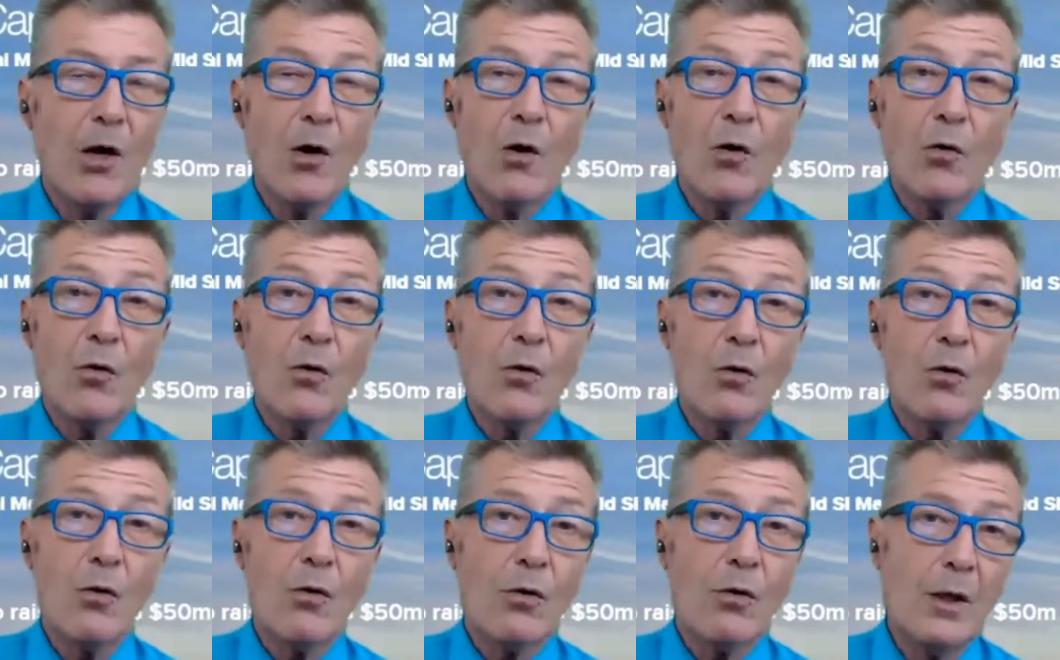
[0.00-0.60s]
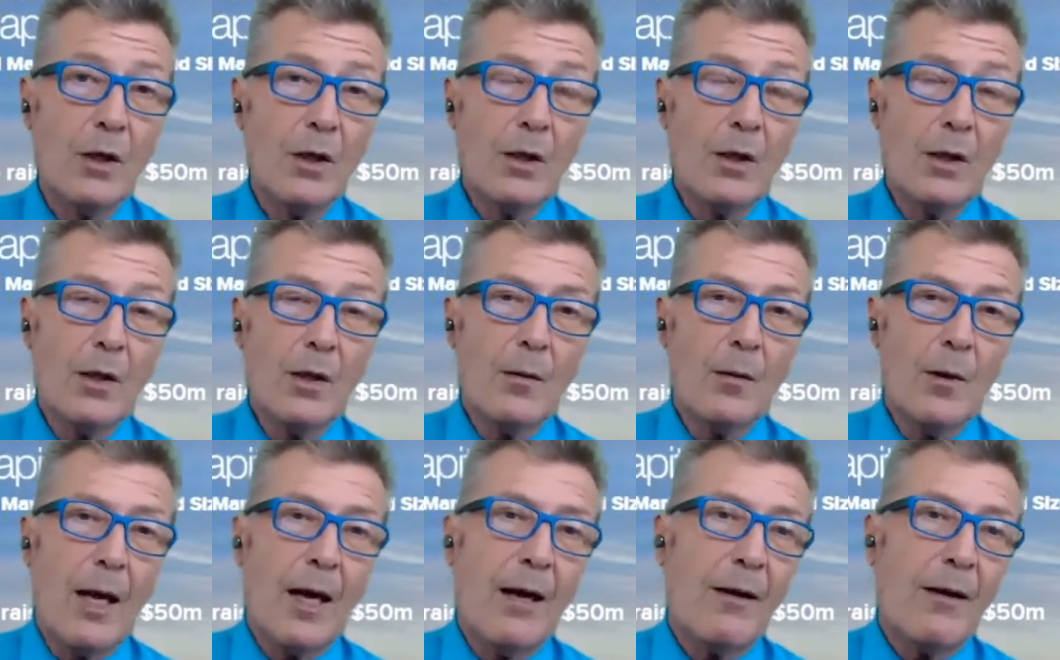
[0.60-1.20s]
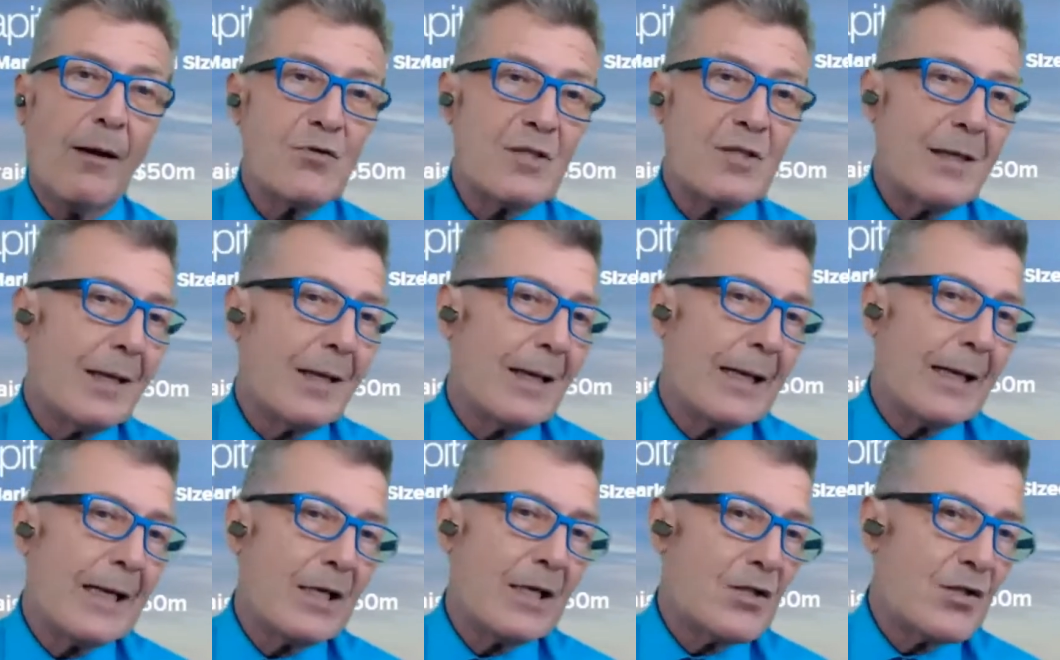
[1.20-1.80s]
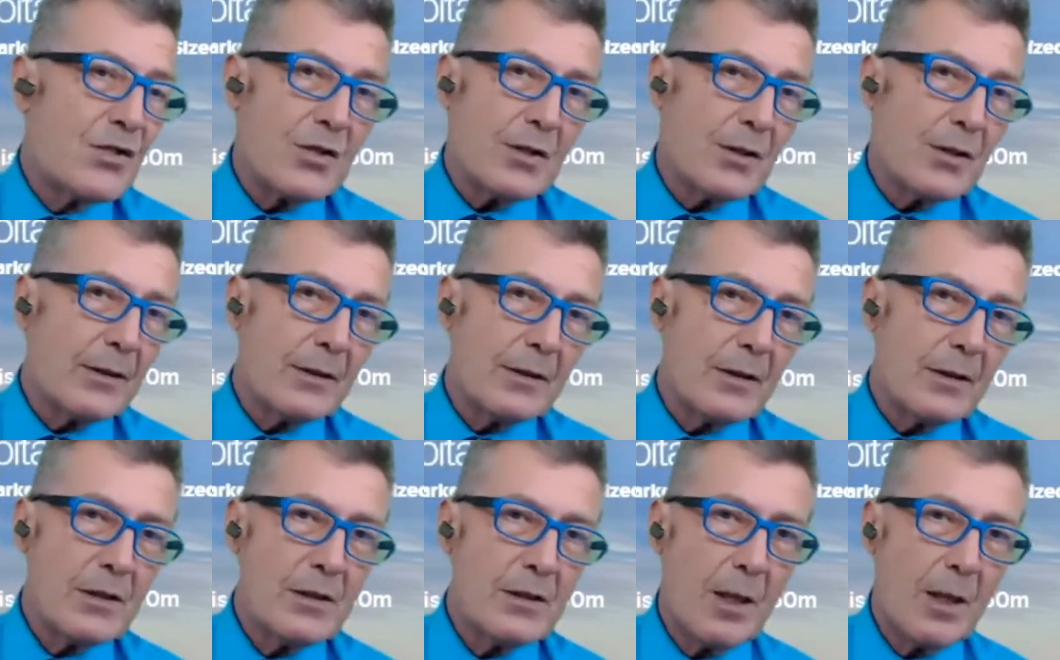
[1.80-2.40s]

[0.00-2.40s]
or have selling insiders.